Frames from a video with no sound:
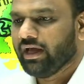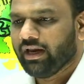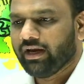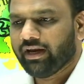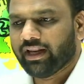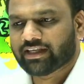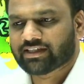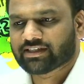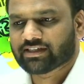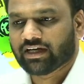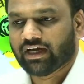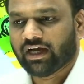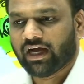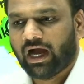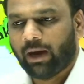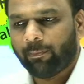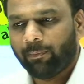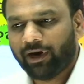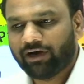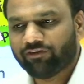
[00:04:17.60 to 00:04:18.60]
Next,
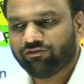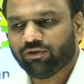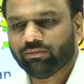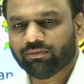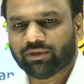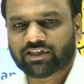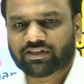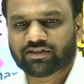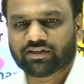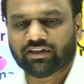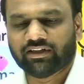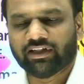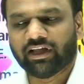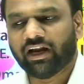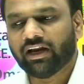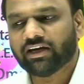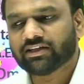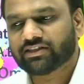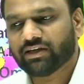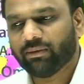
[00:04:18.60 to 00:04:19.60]
apart from this, there
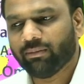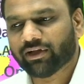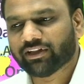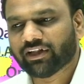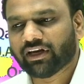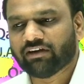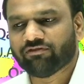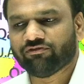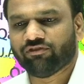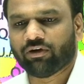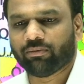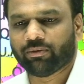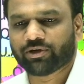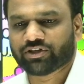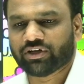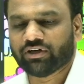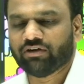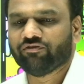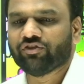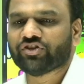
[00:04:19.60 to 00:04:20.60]
are some other
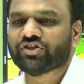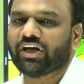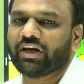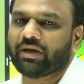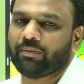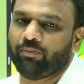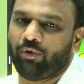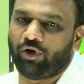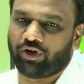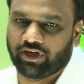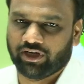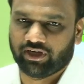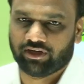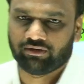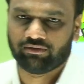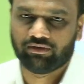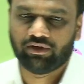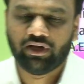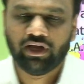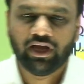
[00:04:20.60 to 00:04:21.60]
information which are important.
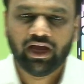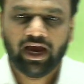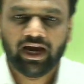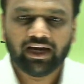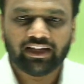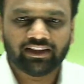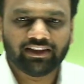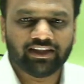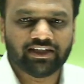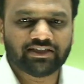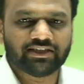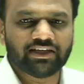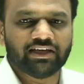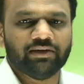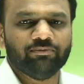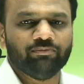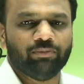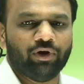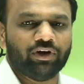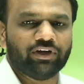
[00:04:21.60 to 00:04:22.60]
And this
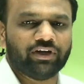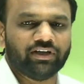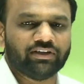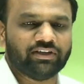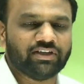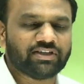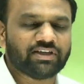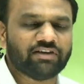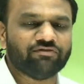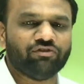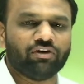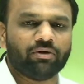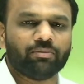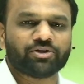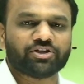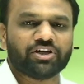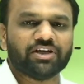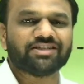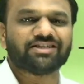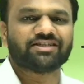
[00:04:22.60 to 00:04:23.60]

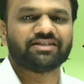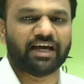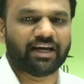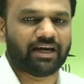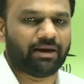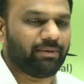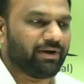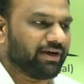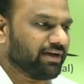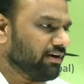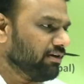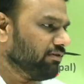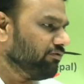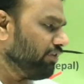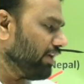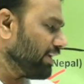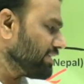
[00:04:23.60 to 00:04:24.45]
information is dynamic. For